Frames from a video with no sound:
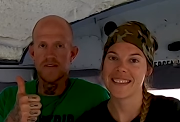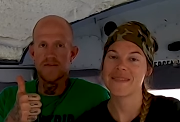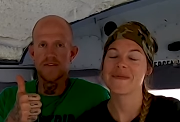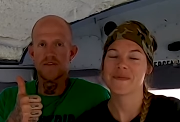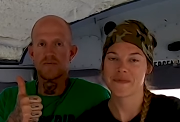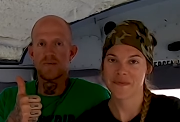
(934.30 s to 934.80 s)
Speaker 1: you for
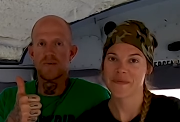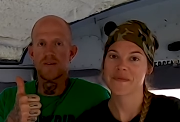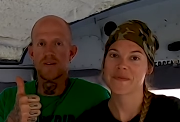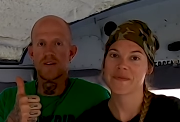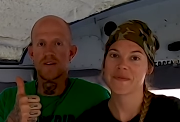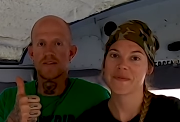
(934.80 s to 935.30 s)

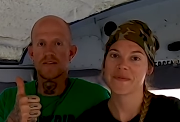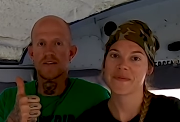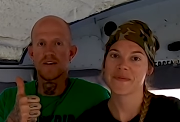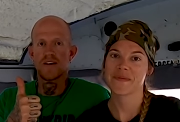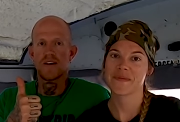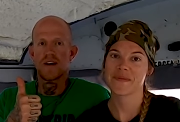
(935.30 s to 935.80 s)
supporting us.
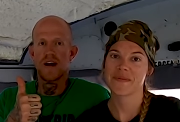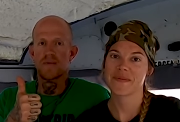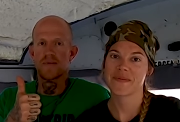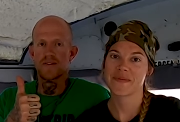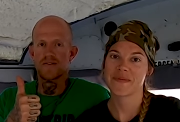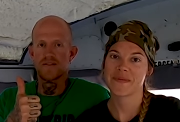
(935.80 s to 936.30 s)
And
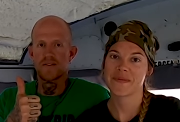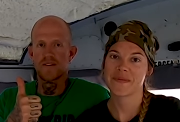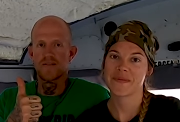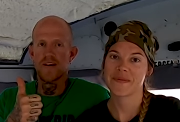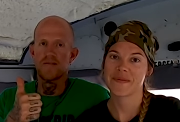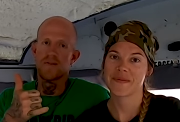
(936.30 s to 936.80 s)
we're truly
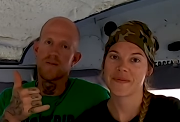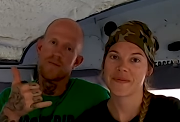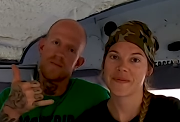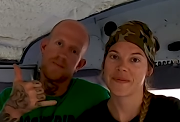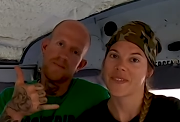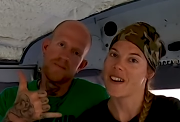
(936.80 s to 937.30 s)
grateful.
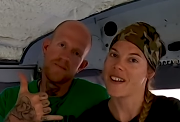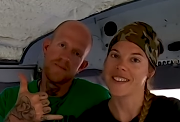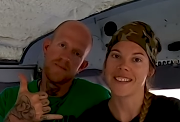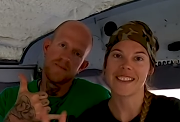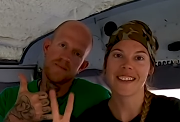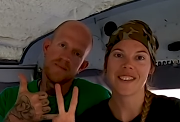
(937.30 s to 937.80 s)
Speaker 2: On to
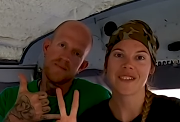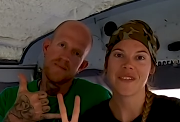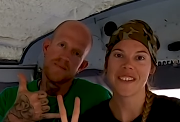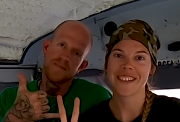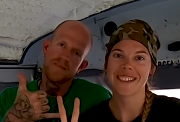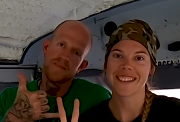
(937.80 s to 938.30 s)
the next
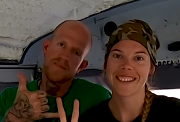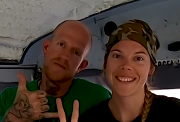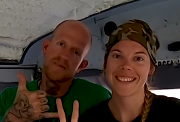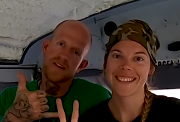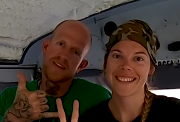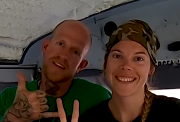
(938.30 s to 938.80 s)
adventure.
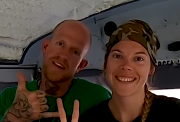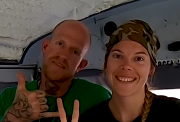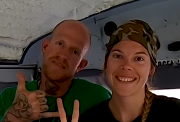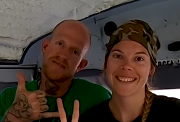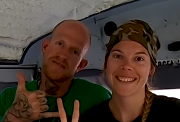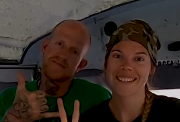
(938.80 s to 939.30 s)
Speaker 1: Spread love.